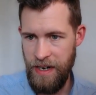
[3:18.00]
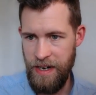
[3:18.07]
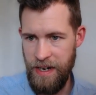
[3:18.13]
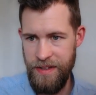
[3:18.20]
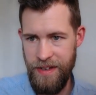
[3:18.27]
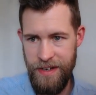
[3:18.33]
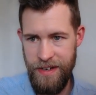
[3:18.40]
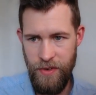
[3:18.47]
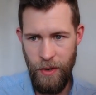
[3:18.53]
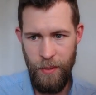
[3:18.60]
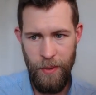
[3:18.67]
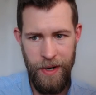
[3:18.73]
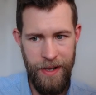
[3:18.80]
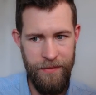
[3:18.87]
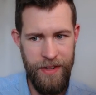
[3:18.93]
And then you've got
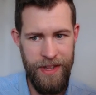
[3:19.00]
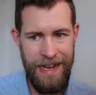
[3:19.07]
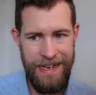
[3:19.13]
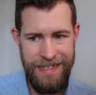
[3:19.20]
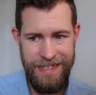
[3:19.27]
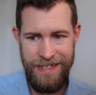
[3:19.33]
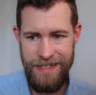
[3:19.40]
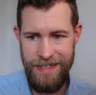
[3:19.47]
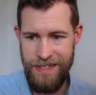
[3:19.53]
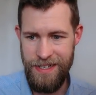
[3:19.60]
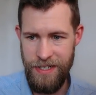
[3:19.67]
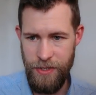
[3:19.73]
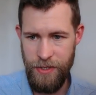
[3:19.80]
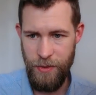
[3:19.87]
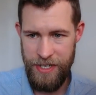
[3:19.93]
whatever the hazardous
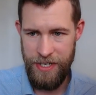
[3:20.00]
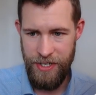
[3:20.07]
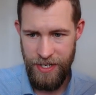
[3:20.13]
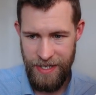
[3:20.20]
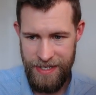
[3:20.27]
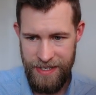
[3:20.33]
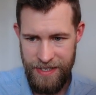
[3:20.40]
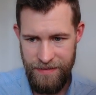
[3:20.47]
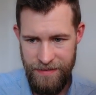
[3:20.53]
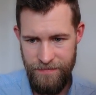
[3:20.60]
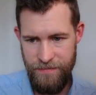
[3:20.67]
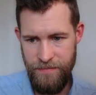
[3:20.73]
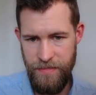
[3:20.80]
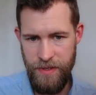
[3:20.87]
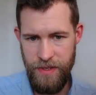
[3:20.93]
situation is
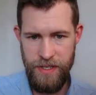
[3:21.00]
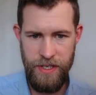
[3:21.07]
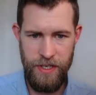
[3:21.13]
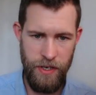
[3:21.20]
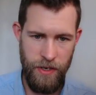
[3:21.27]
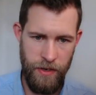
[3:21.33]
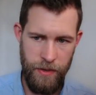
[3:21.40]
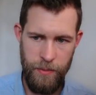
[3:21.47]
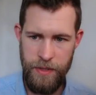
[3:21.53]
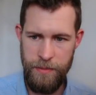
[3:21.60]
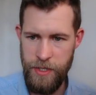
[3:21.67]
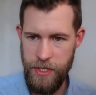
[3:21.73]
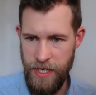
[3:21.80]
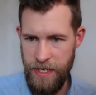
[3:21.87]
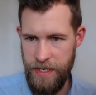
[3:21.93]
that's occurring with the
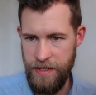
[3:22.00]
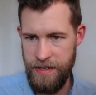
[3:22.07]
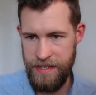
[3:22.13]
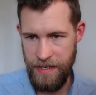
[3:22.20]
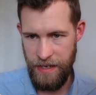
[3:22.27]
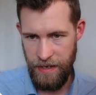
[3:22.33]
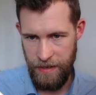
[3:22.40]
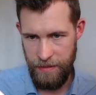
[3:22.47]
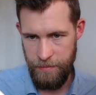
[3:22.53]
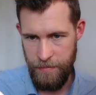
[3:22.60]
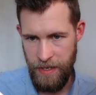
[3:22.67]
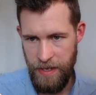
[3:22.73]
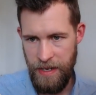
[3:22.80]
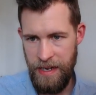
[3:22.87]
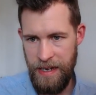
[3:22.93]
machine at the time.
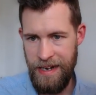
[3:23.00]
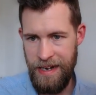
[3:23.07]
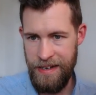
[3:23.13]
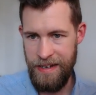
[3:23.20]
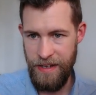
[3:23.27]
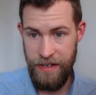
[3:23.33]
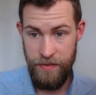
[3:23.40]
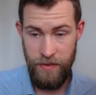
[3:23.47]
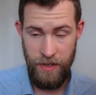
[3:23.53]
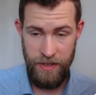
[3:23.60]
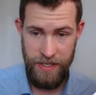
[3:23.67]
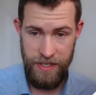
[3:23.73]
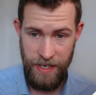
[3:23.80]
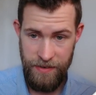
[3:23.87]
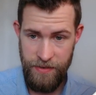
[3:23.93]
And then you've got the
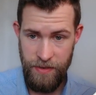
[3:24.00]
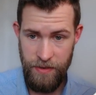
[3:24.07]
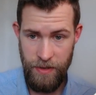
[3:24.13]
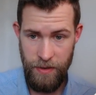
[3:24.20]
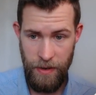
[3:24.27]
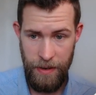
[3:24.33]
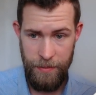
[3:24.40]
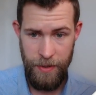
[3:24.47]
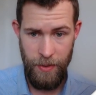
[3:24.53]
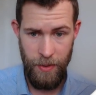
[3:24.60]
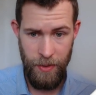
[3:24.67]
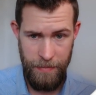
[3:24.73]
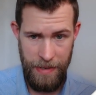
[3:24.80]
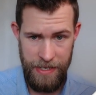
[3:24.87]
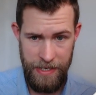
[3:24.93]
safety requirement or
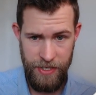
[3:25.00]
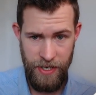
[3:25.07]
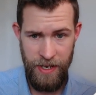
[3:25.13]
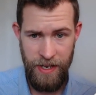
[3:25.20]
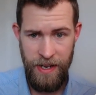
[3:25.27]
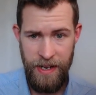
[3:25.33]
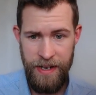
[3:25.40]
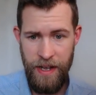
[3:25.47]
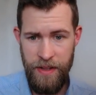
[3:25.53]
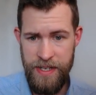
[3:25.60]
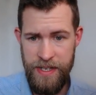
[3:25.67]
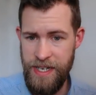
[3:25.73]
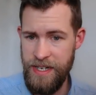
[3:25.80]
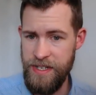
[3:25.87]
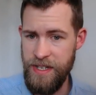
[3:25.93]
the measure. Now,
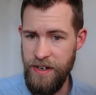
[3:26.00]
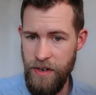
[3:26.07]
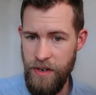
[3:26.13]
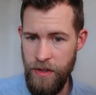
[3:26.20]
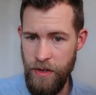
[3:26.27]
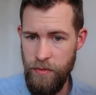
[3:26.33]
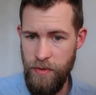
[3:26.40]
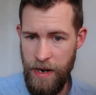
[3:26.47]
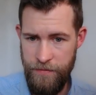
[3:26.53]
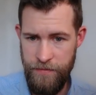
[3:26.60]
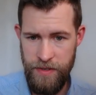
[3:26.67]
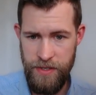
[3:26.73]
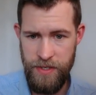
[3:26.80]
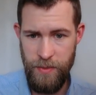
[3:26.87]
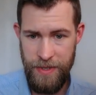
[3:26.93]
there's actually another
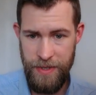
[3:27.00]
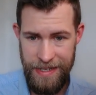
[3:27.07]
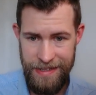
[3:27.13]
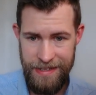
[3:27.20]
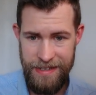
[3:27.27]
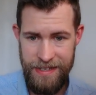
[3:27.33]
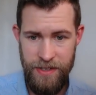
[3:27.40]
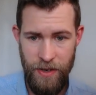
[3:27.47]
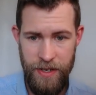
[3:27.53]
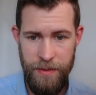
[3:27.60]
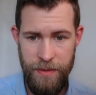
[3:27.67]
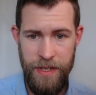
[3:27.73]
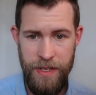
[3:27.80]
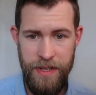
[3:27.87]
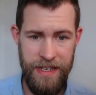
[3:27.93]
reference within this
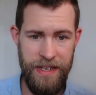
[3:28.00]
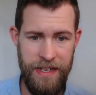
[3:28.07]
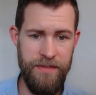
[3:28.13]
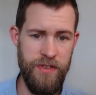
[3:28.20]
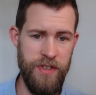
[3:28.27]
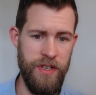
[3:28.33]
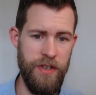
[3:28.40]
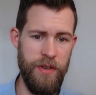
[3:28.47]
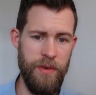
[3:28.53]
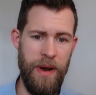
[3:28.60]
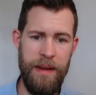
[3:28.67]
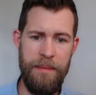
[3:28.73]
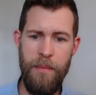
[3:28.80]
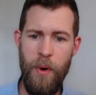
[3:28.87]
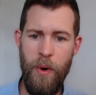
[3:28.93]
document that gives you
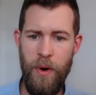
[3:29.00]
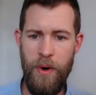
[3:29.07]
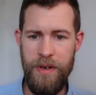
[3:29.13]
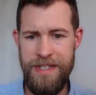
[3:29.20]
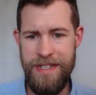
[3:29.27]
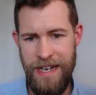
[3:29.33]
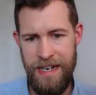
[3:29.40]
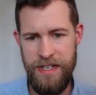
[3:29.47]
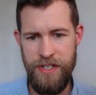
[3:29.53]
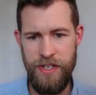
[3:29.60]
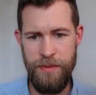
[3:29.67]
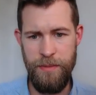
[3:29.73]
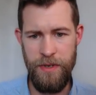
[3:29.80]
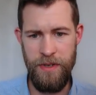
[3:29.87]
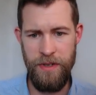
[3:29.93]
a more
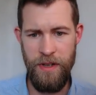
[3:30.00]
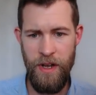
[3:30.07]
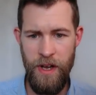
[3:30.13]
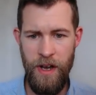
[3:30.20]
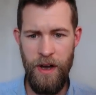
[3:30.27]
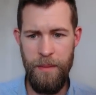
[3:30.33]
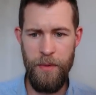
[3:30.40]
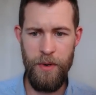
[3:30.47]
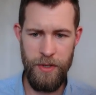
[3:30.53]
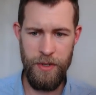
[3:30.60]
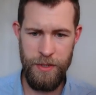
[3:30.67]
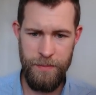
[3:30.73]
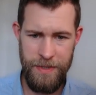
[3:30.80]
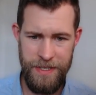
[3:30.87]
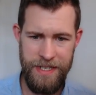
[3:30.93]
tangible, a more
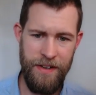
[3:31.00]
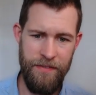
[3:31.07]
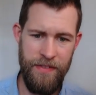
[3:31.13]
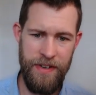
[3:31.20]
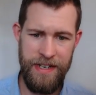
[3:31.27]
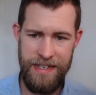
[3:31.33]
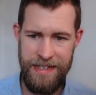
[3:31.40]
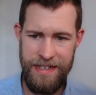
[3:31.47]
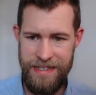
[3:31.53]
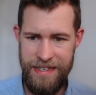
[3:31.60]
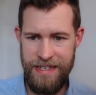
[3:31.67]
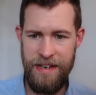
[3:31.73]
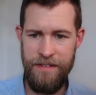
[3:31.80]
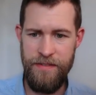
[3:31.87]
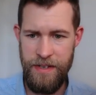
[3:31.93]
specific
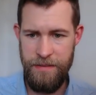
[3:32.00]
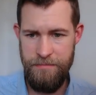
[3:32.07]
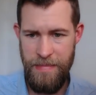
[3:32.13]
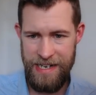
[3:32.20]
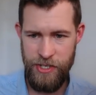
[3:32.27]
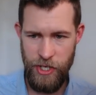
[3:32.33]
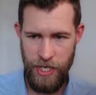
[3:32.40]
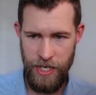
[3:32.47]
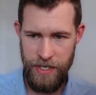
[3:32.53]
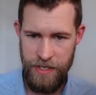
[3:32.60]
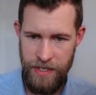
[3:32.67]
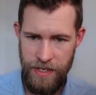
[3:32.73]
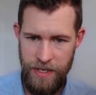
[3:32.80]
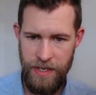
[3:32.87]
safety measure